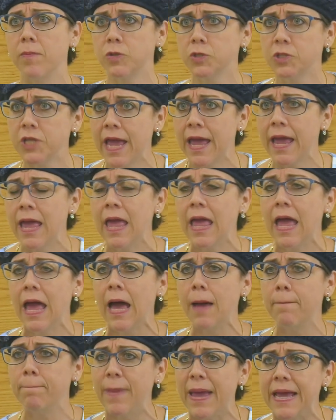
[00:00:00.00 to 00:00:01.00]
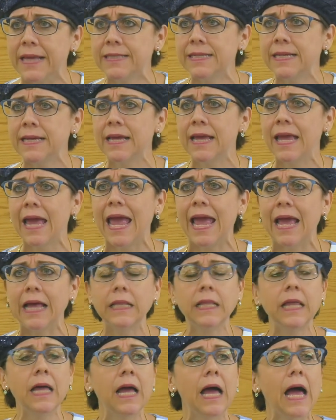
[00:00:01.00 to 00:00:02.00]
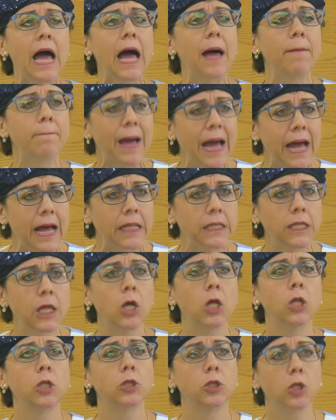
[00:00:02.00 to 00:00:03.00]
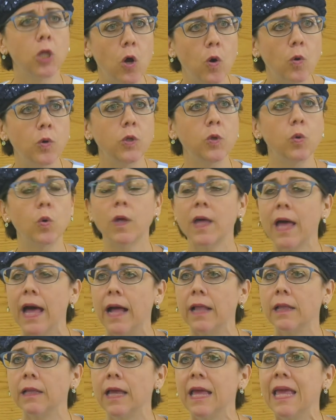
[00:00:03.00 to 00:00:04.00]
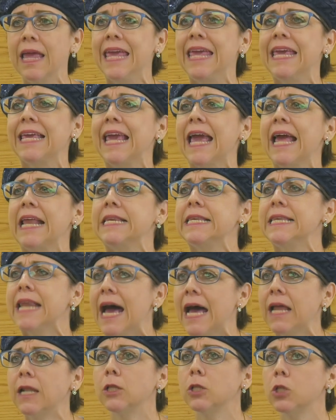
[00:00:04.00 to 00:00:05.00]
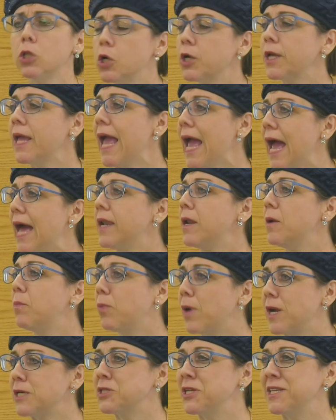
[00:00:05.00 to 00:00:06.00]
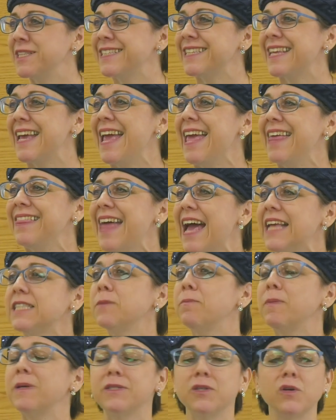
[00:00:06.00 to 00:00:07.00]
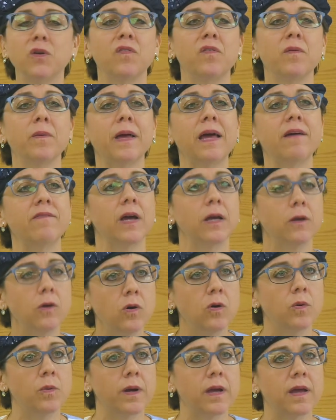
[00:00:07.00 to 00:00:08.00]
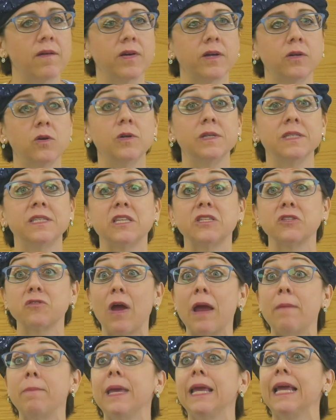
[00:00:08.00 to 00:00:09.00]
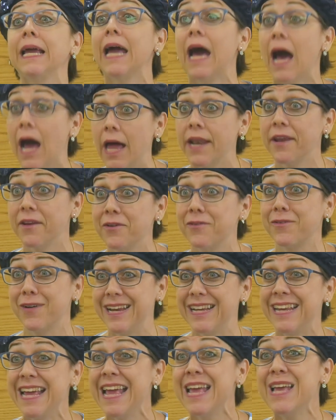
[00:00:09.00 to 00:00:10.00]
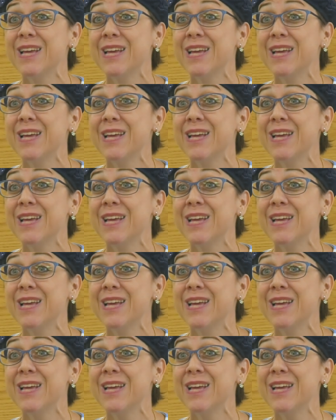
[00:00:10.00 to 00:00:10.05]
Moshe, habet el amal lo yuchal. He cannot look at oppressions. That's a pasuk from Chavakuk, where Chavakuk is describing God, right?